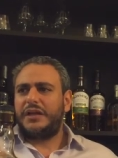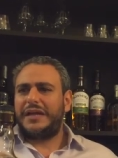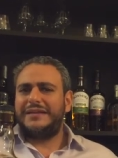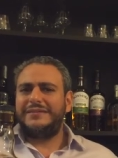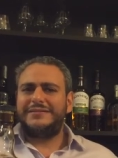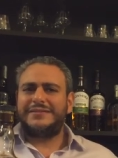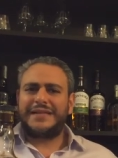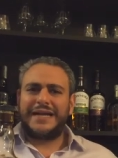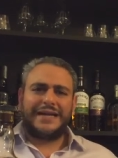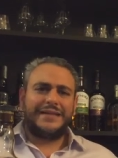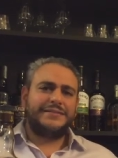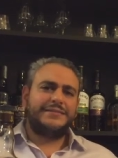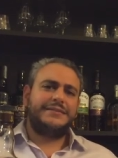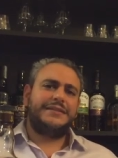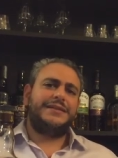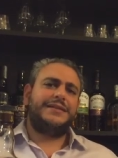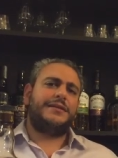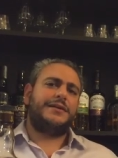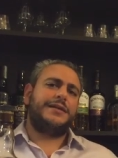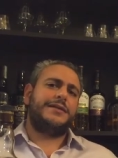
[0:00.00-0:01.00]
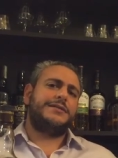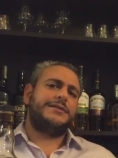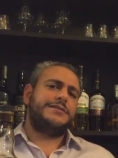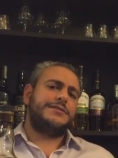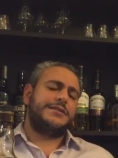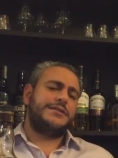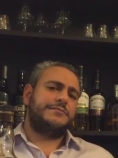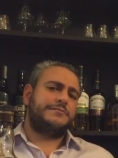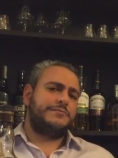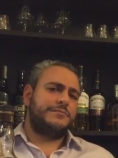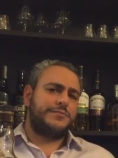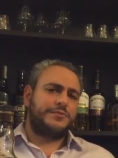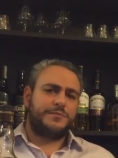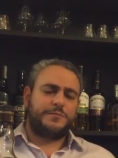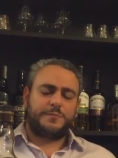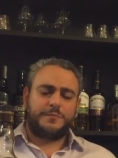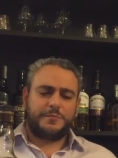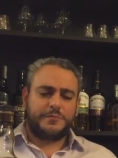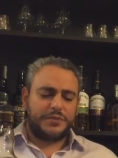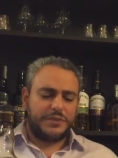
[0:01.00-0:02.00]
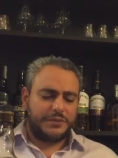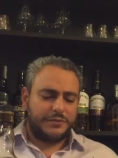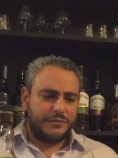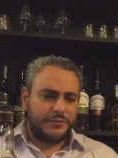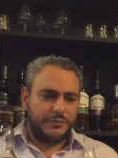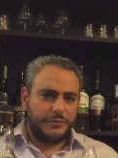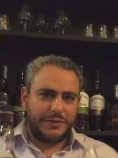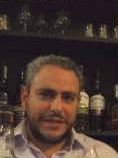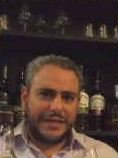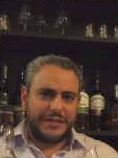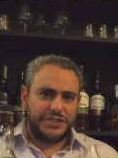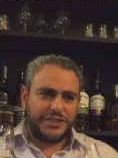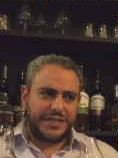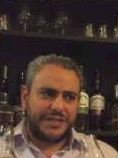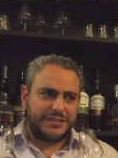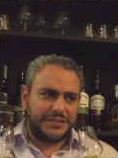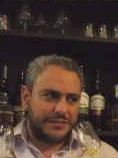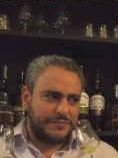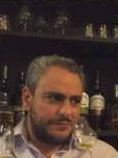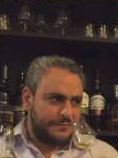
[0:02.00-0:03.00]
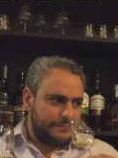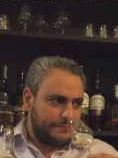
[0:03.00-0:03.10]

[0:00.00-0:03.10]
and dandelions and all that jazz.